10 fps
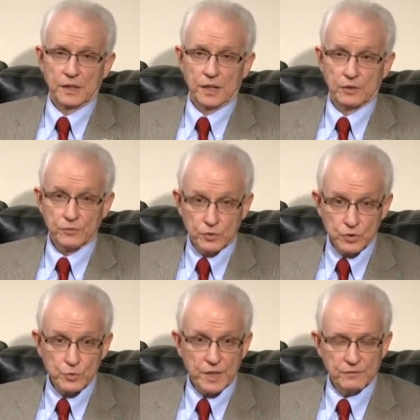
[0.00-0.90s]
And of
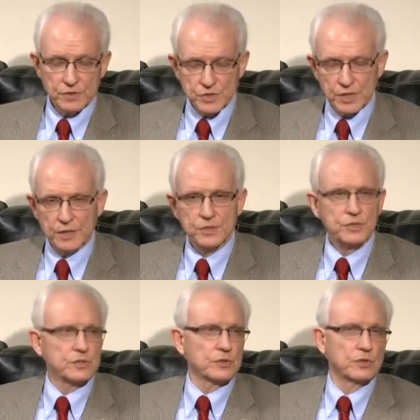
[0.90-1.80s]
course, we have the
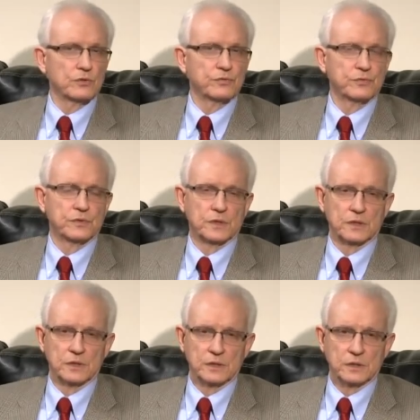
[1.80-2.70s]
challenges of
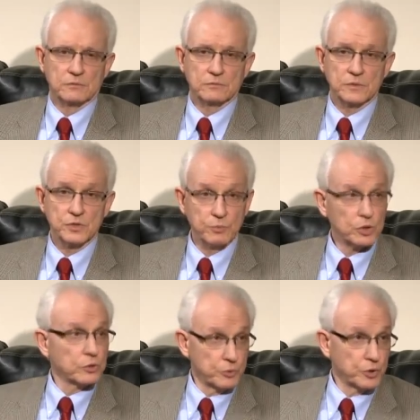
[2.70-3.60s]
uh,
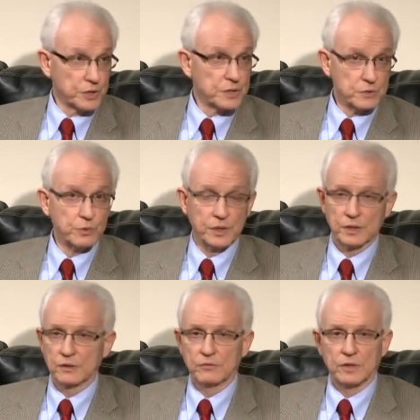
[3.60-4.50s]
small communities. We
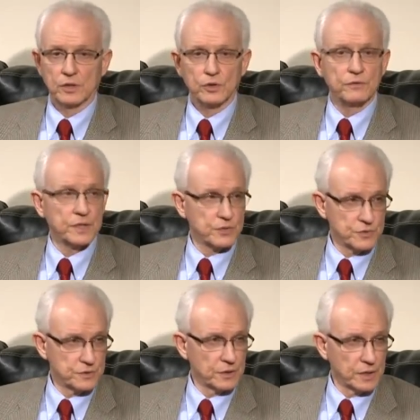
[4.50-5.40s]
have a lot of
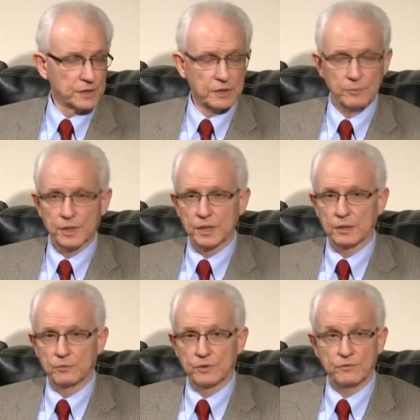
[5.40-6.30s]
countries in Latin
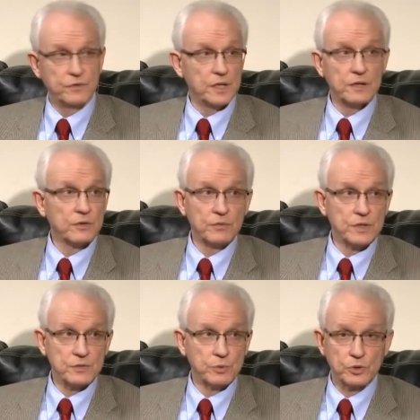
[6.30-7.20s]
America with very,
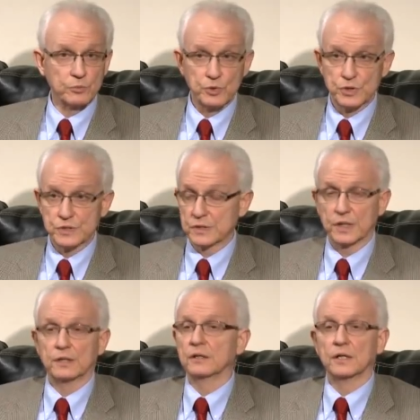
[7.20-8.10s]
very small communities,
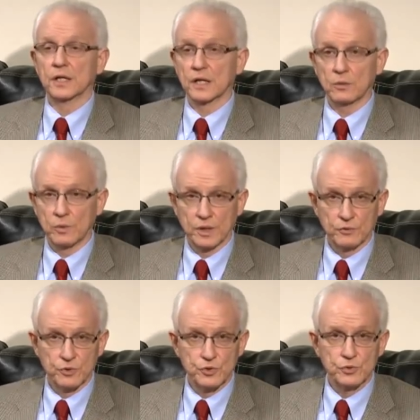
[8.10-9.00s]
like in Nicaragua,
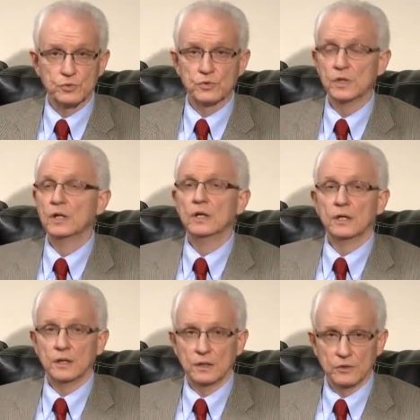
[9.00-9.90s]
100 Jews,
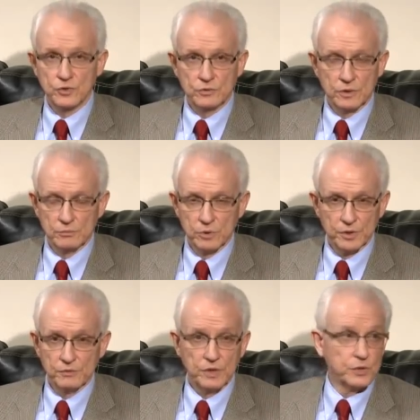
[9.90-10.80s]
in uh,
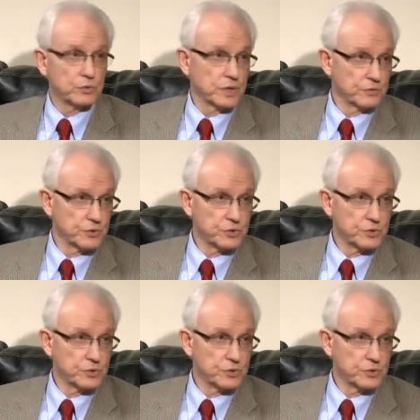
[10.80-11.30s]
Bolivia, 200